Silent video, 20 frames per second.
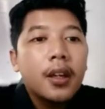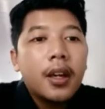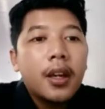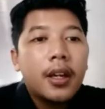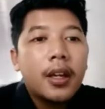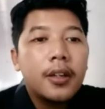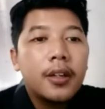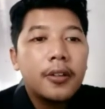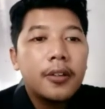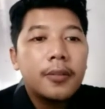
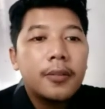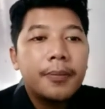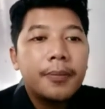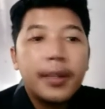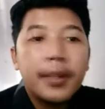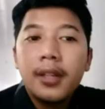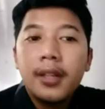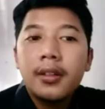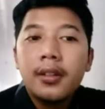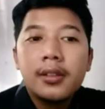At the
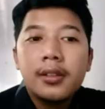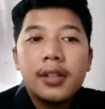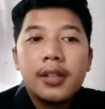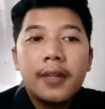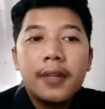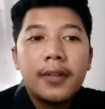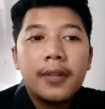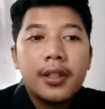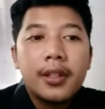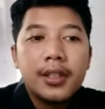beginner's
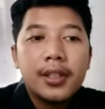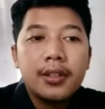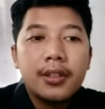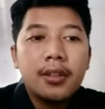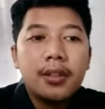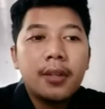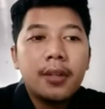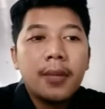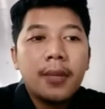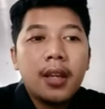level,
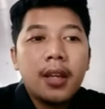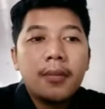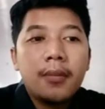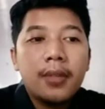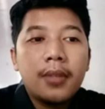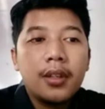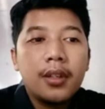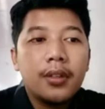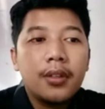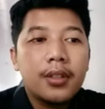students may
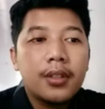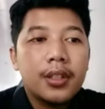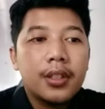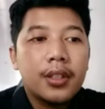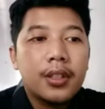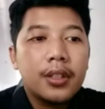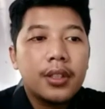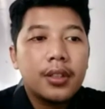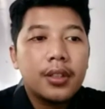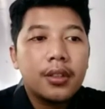
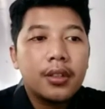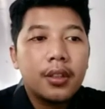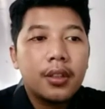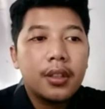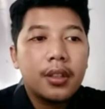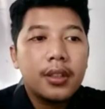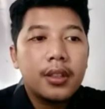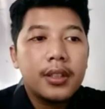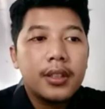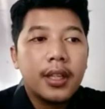use
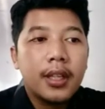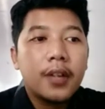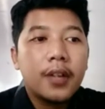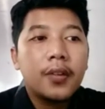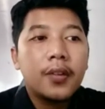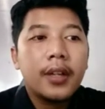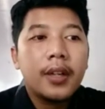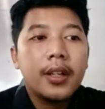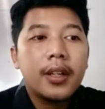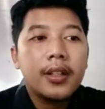the
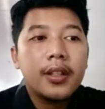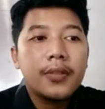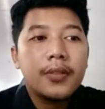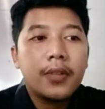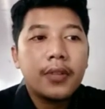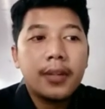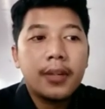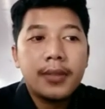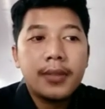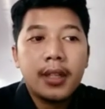single language
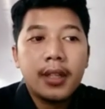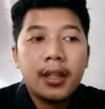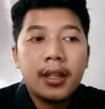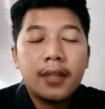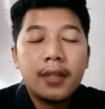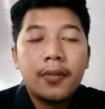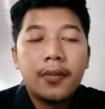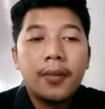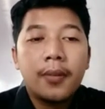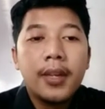for obtaining
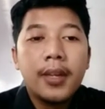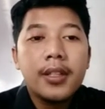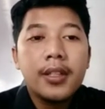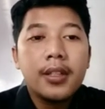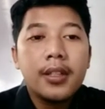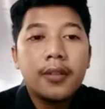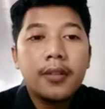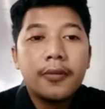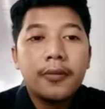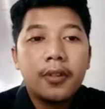
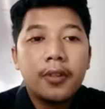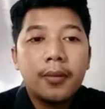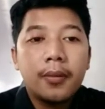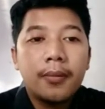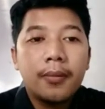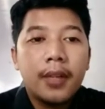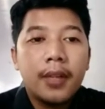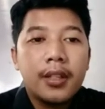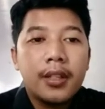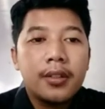information for
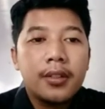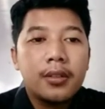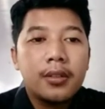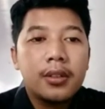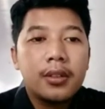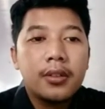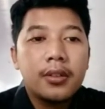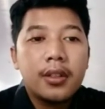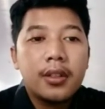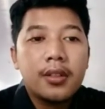
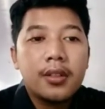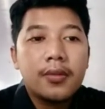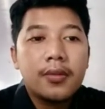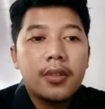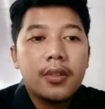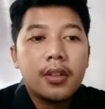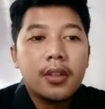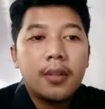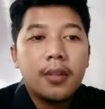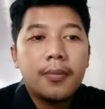material to
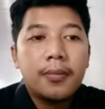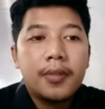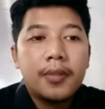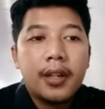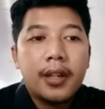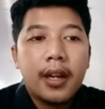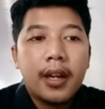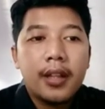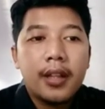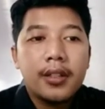answer
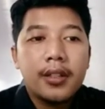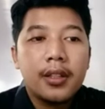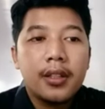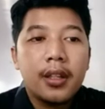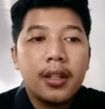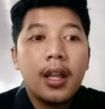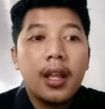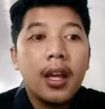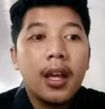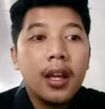
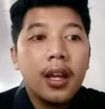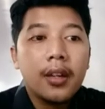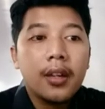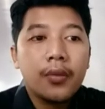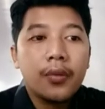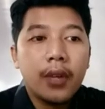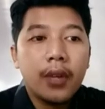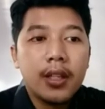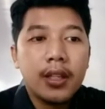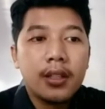comprehension
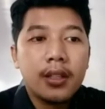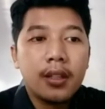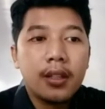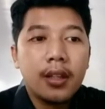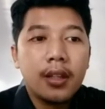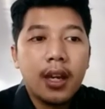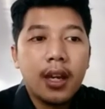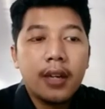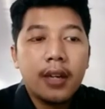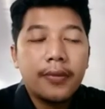
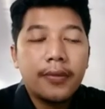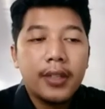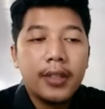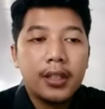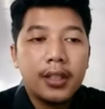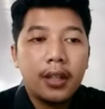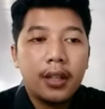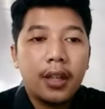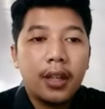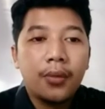question at the
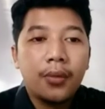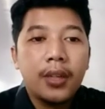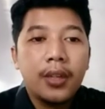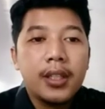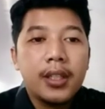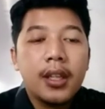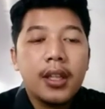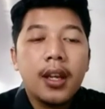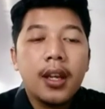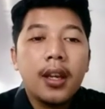first
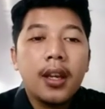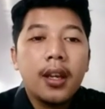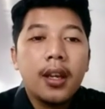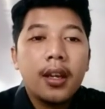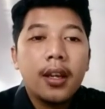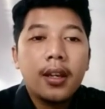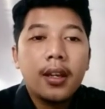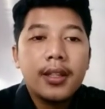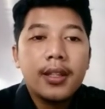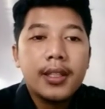language.
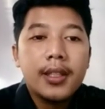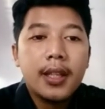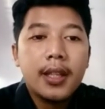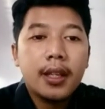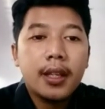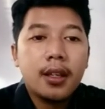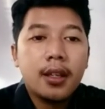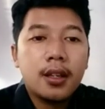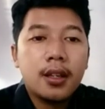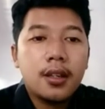The
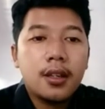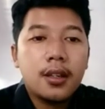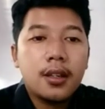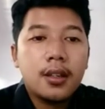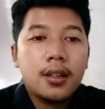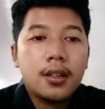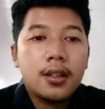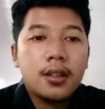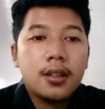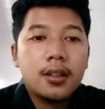
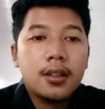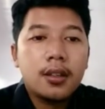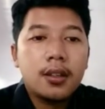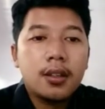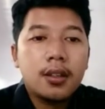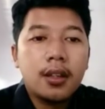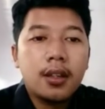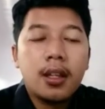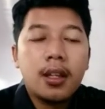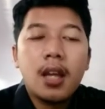second,
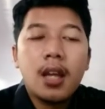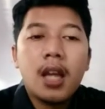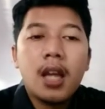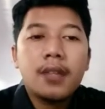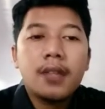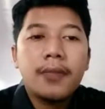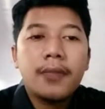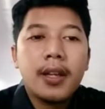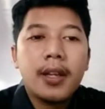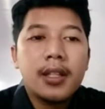at the
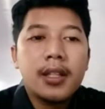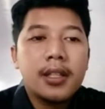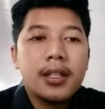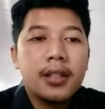advanced